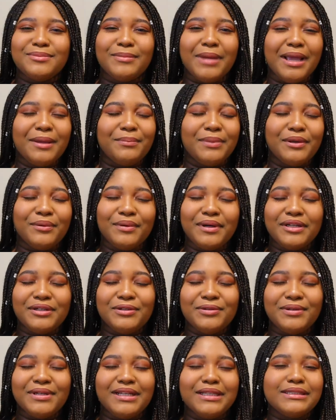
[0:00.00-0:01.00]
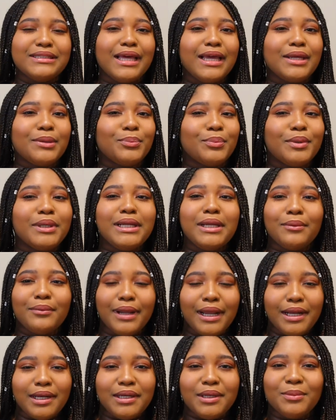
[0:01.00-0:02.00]
might be wondering, like, pretty
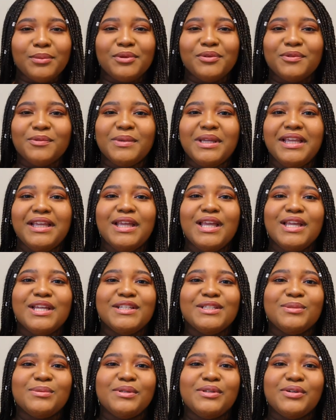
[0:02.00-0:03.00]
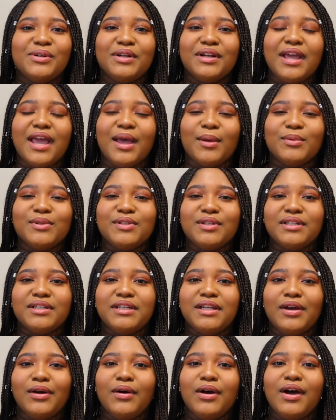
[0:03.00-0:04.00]
random of me to be doing an Amazon
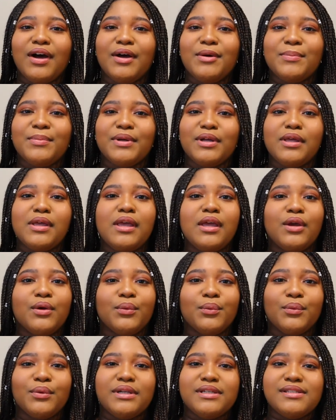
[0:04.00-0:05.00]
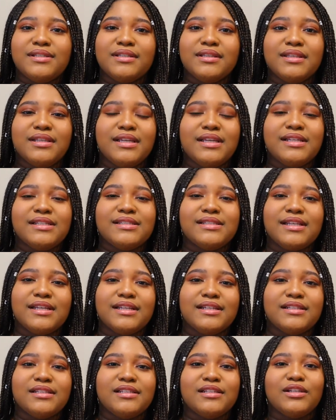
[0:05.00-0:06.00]
nail haul, but recently,
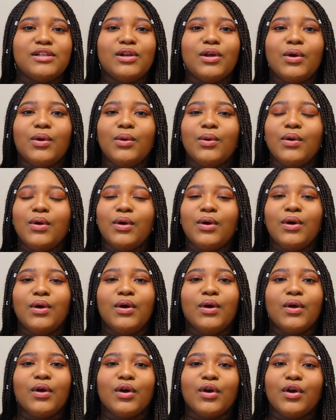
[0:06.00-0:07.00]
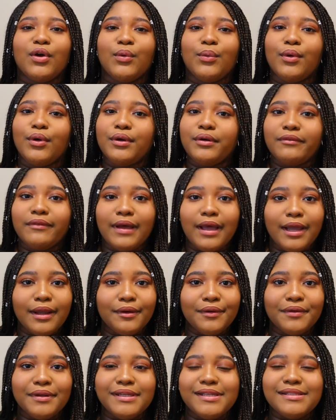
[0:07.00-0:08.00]
since, you know,
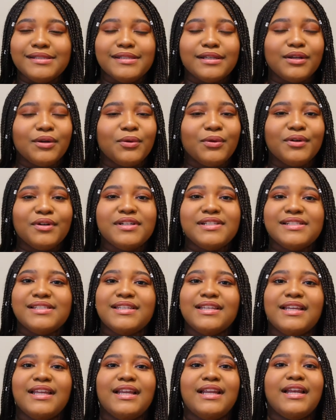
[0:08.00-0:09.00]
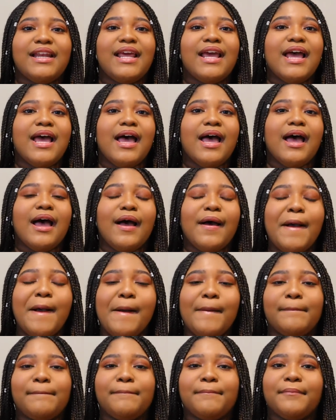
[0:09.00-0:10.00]
coronavirus and quarantine,
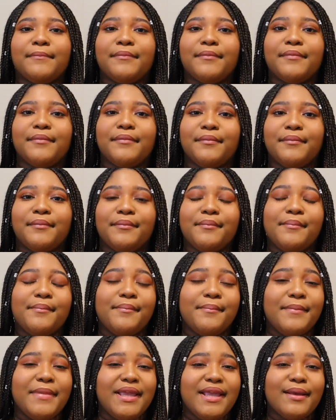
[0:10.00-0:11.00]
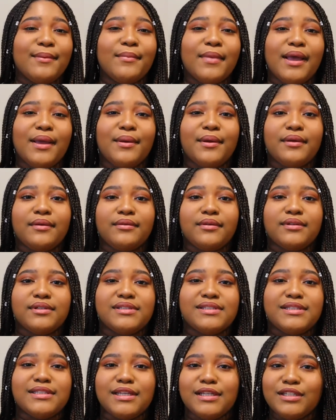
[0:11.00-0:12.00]
um, me and my
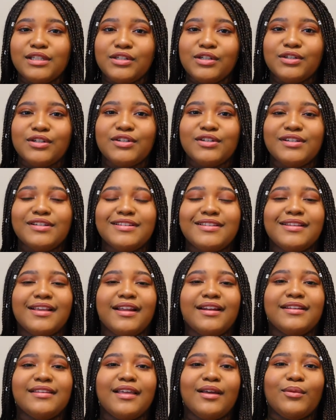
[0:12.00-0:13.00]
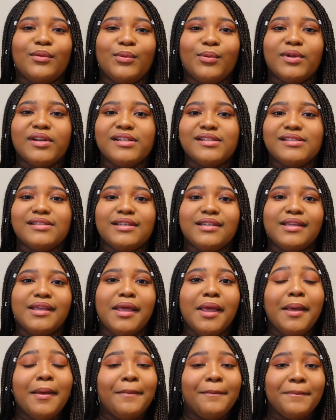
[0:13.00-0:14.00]
sister decided that we wanted to
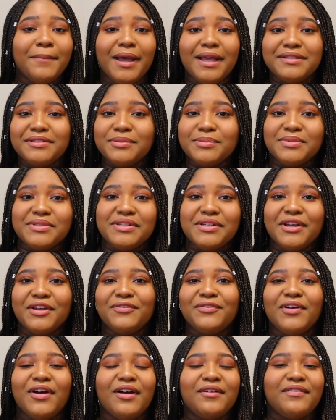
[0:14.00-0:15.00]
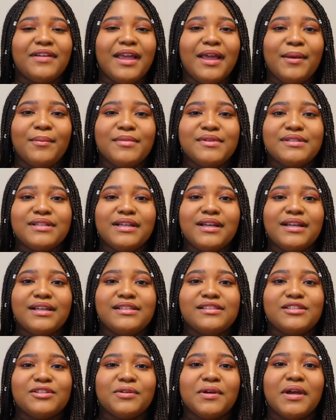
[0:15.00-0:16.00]
buy some stuff off
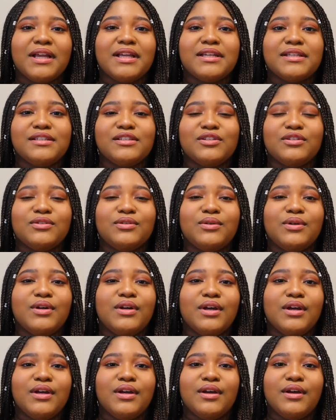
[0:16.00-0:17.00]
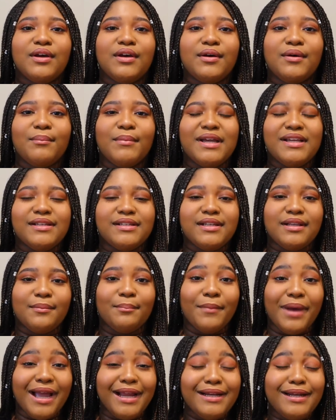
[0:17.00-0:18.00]
Amazon so I can do my
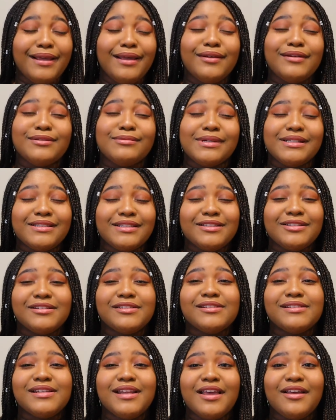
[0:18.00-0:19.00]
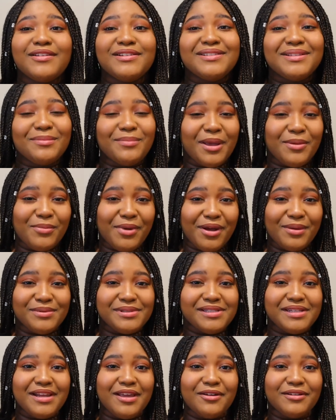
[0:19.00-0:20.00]
my nails, my sister's nails, and my
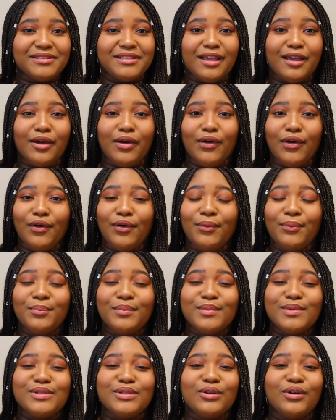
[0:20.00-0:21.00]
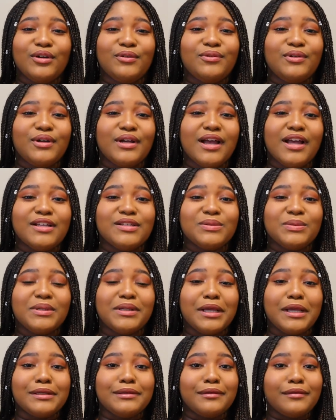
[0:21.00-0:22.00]
mom's nails at home. So if you guys would
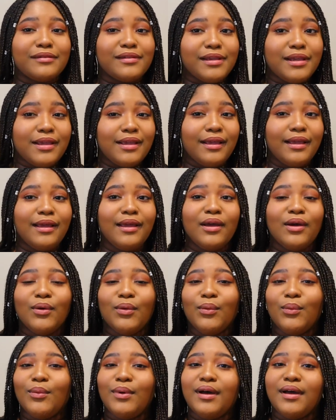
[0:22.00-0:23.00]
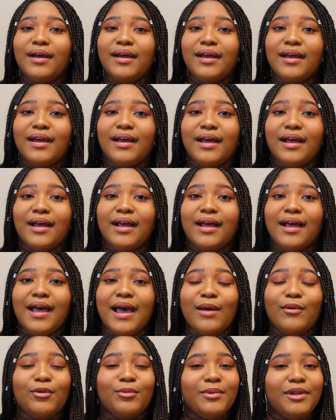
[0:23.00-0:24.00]
like to see what
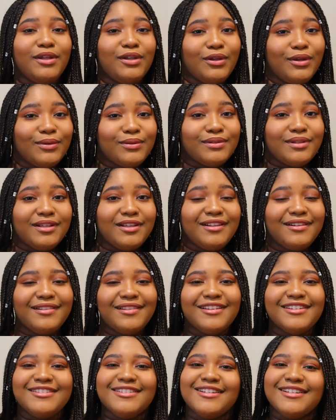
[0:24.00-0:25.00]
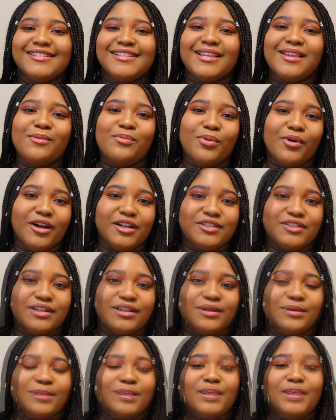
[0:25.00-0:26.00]
I will be using, then just keep
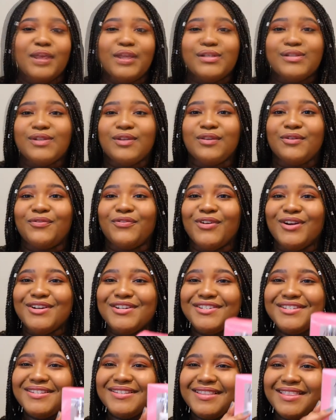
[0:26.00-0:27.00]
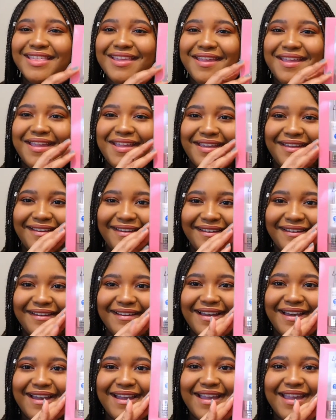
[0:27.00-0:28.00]
watching. So the first thing
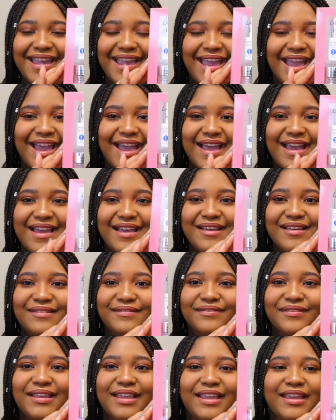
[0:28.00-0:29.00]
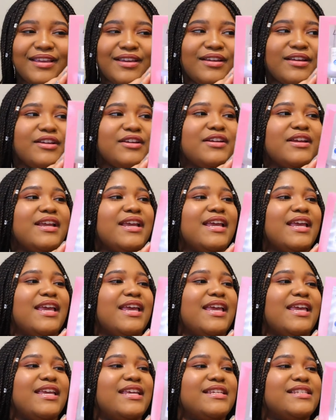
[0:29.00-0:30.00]
I have here
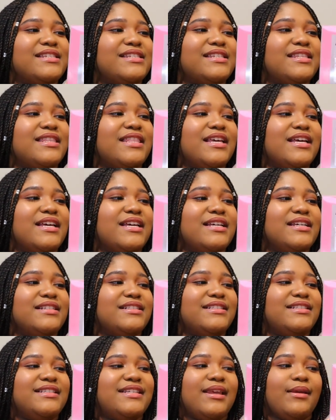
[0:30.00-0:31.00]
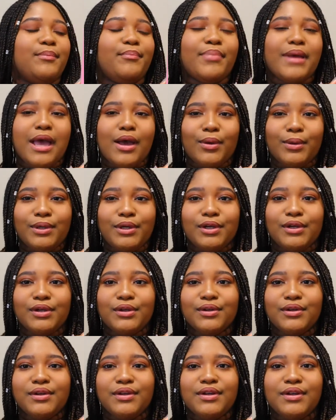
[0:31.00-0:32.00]
is the dip
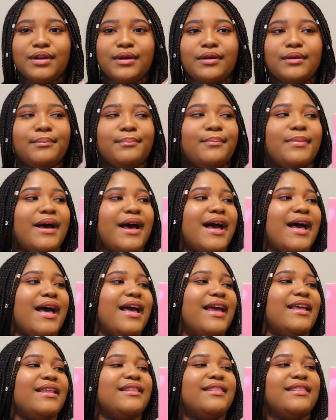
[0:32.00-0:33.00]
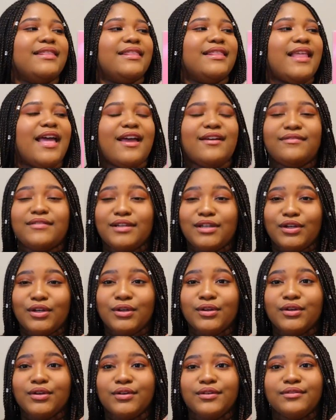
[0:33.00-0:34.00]
powder by
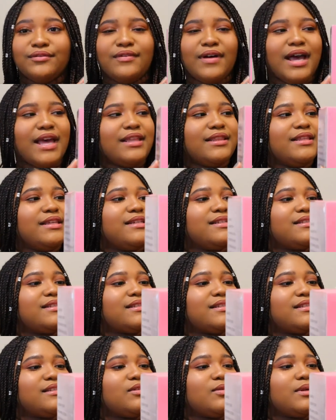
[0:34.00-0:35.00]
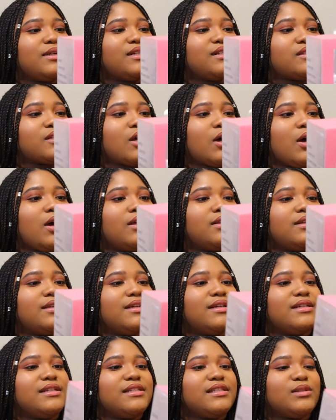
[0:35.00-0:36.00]
Lavender Violets is what it's called.
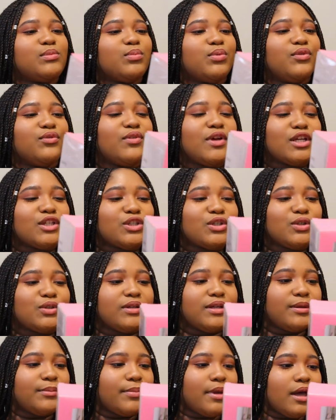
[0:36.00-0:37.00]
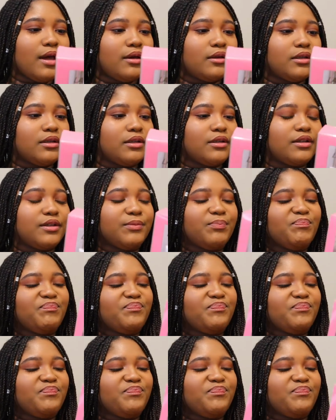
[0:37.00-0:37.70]
It's professional dip powder.